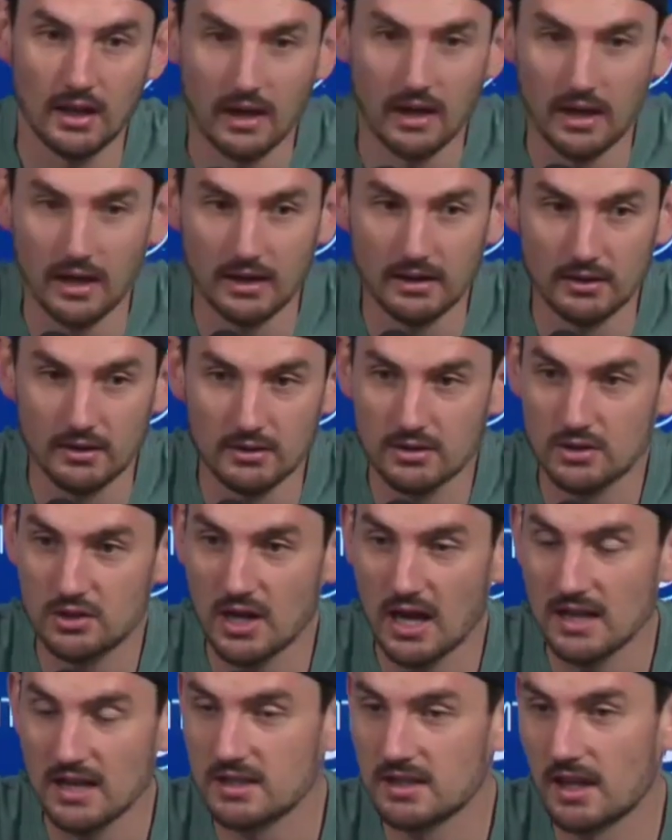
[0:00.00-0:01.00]
And there's a
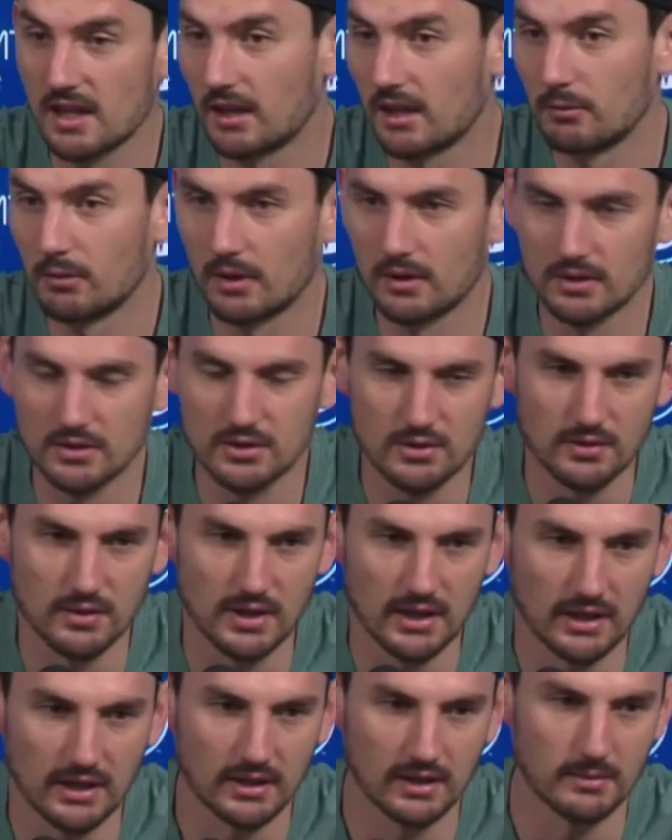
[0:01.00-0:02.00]
chance that they could run a
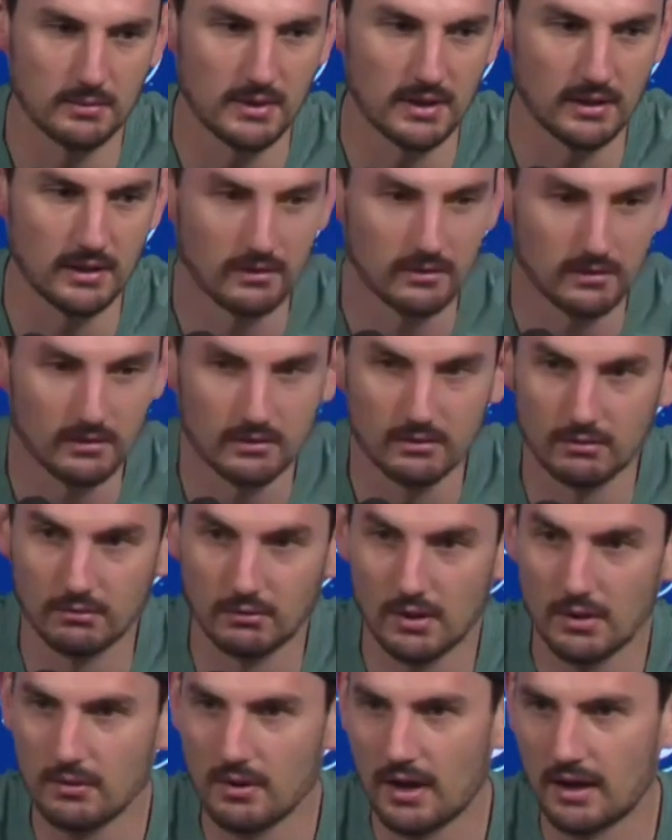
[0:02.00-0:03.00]
streak. I mean,
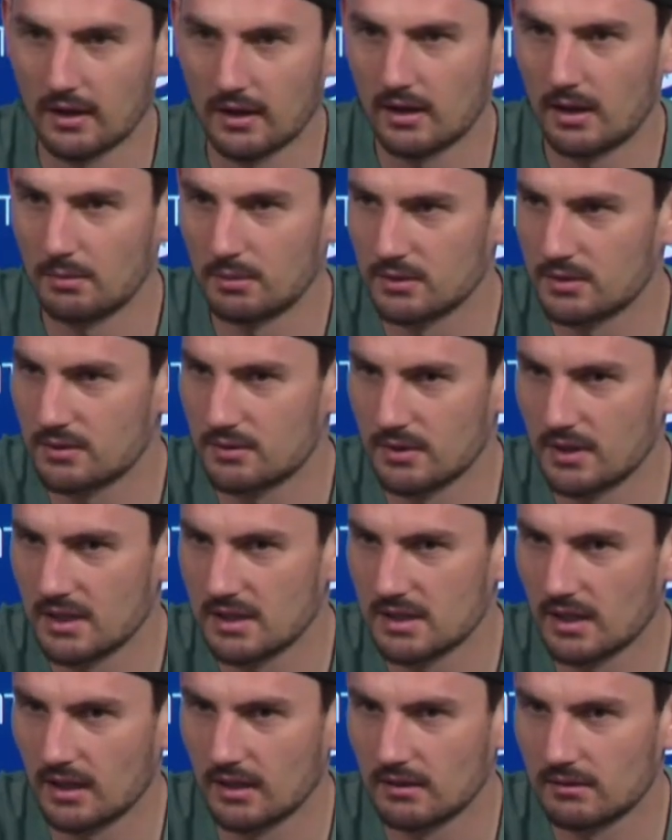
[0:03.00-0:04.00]
we ran a couple
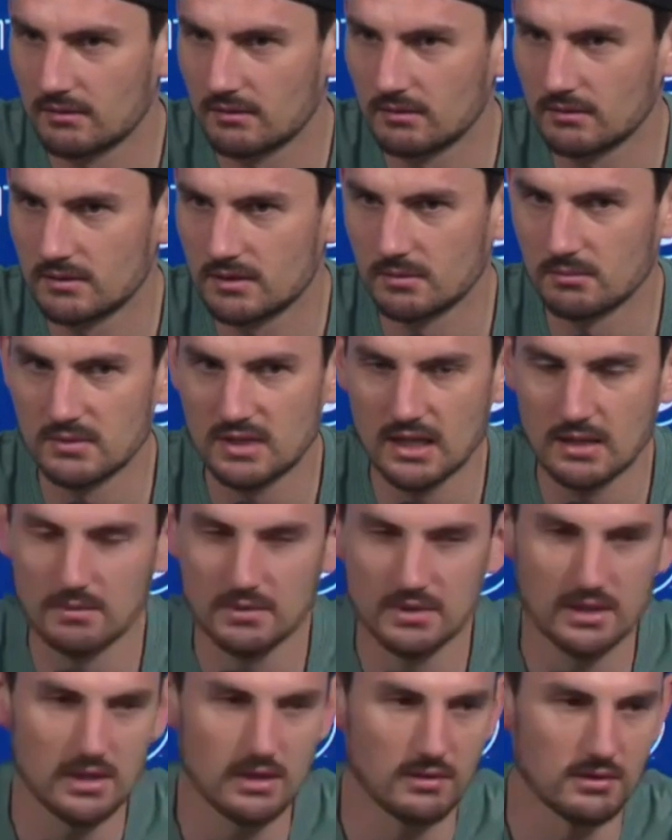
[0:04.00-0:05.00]
streaks on some
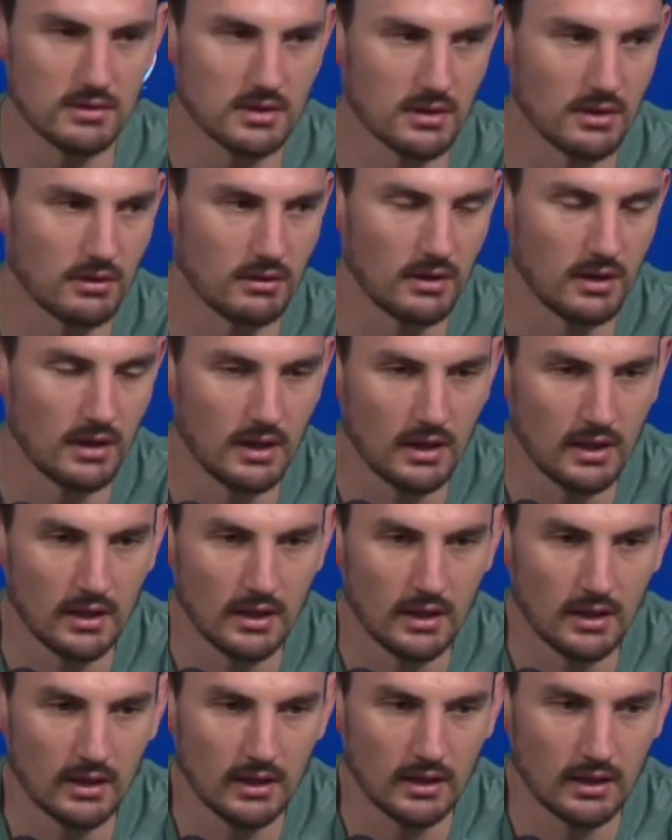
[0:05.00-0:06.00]
teams too. So
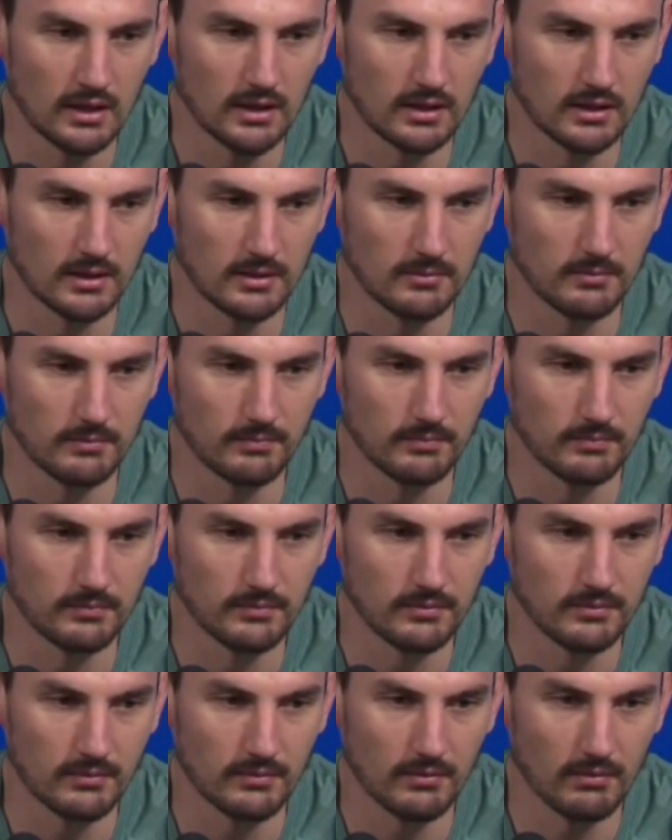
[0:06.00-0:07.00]

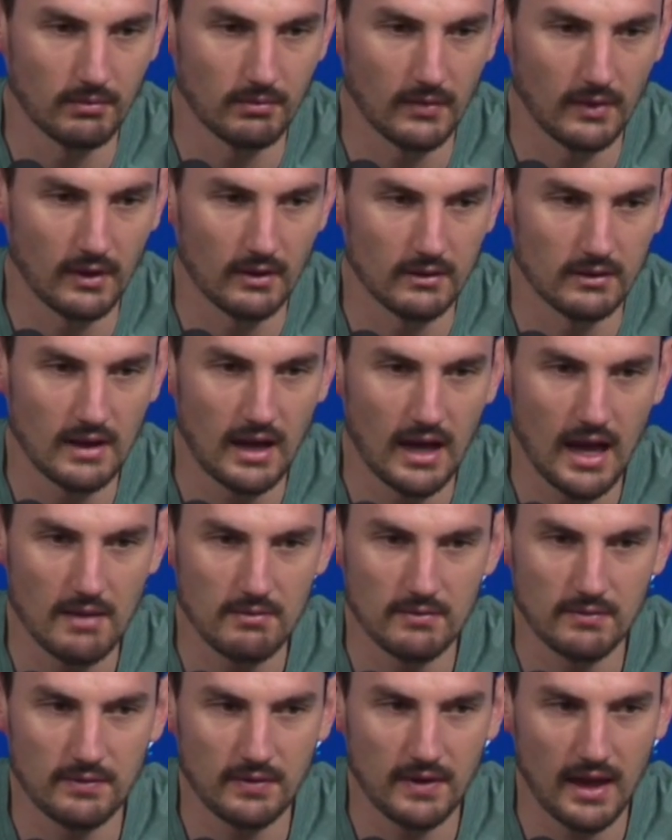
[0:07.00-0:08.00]
not
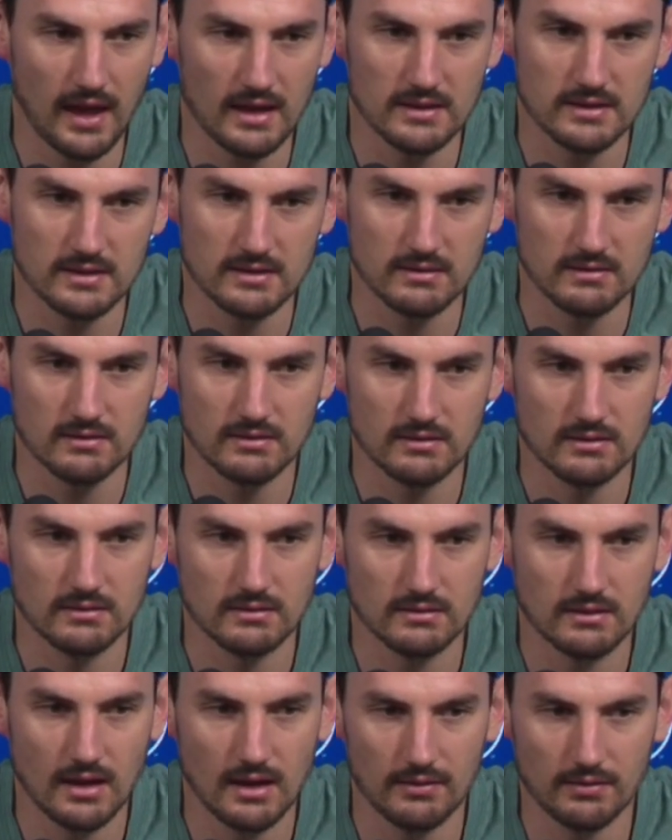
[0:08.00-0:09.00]
having fans
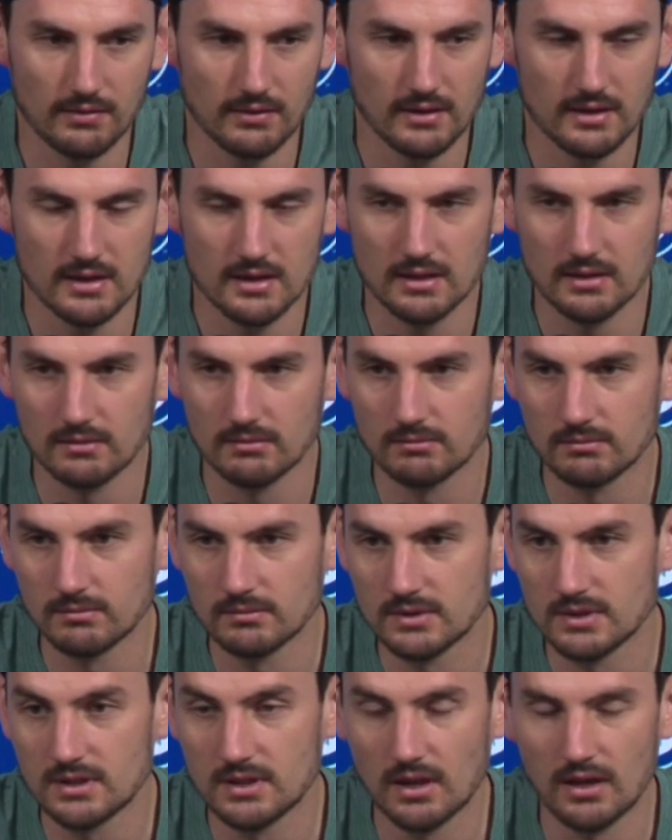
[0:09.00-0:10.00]
definitely
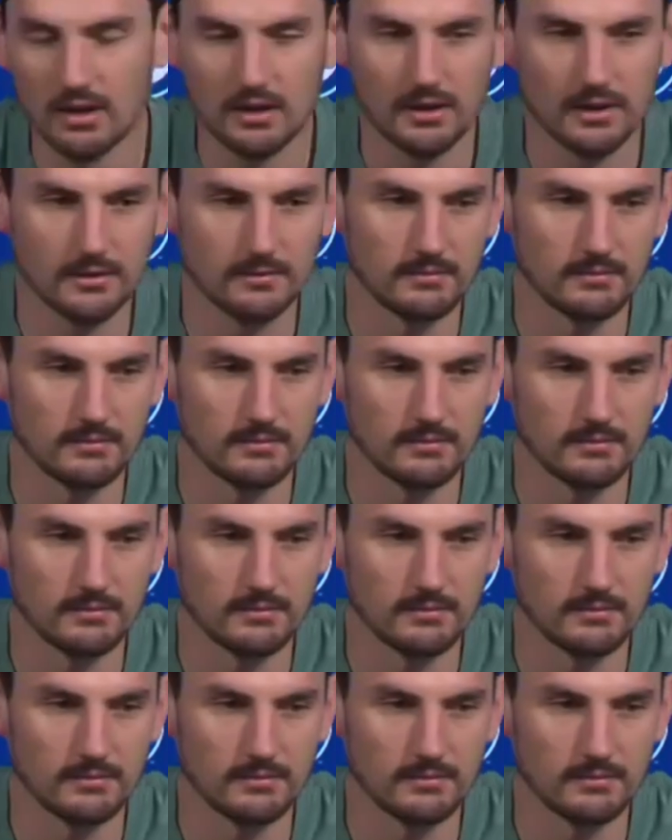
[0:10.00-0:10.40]
stunk.